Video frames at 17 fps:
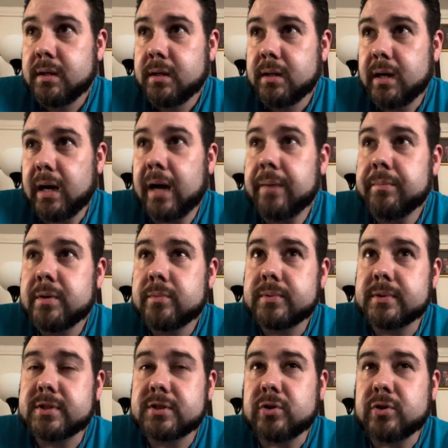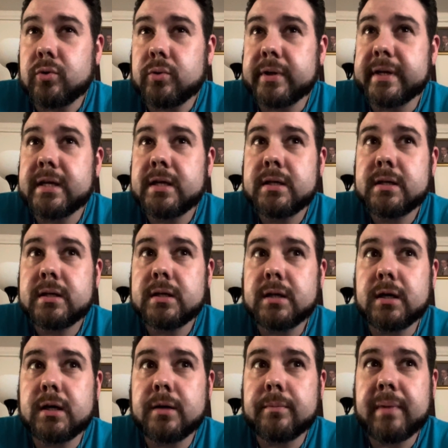I remember a story
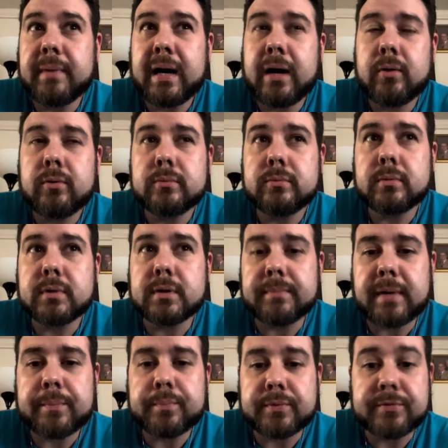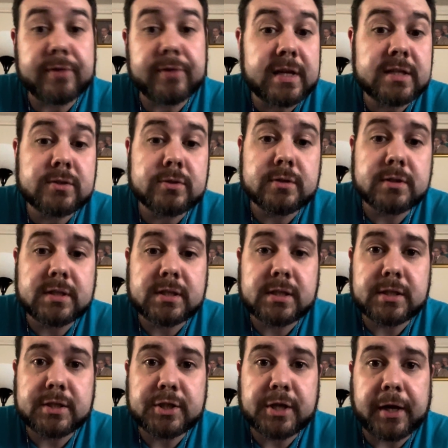about one of my professors that
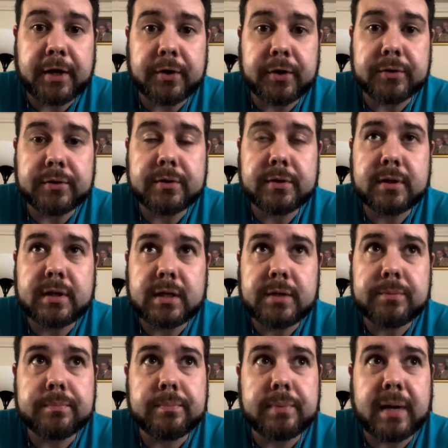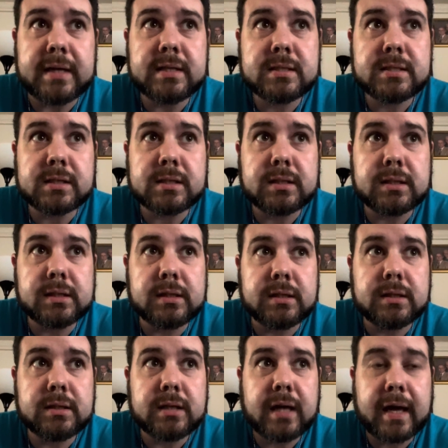he shared. He
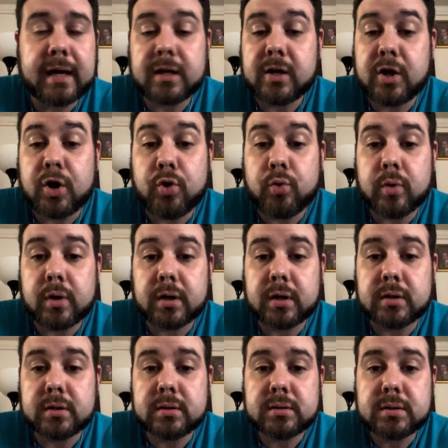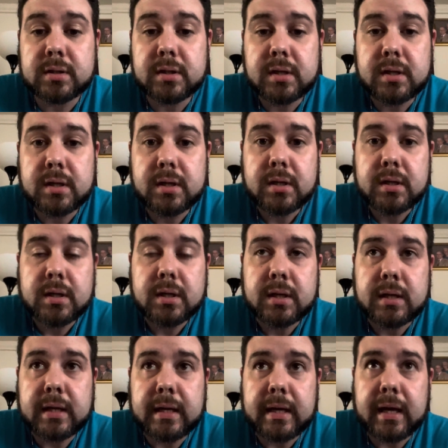basically had a coworker,
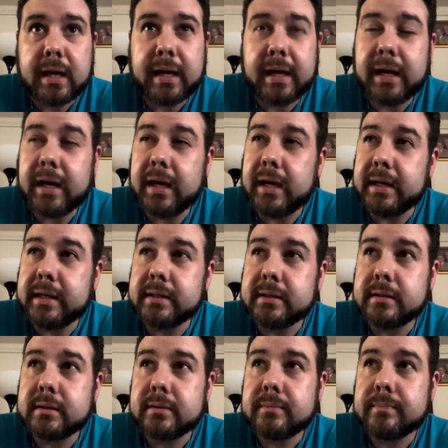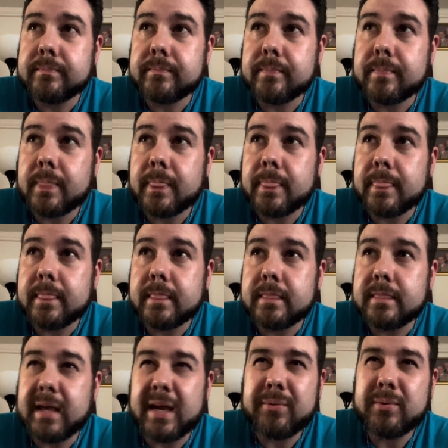and
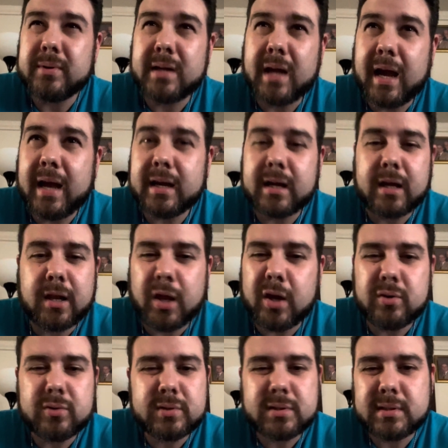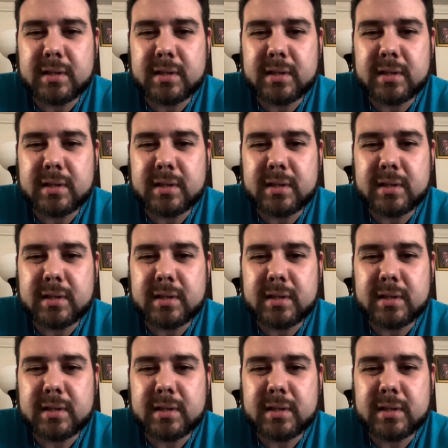they were not close.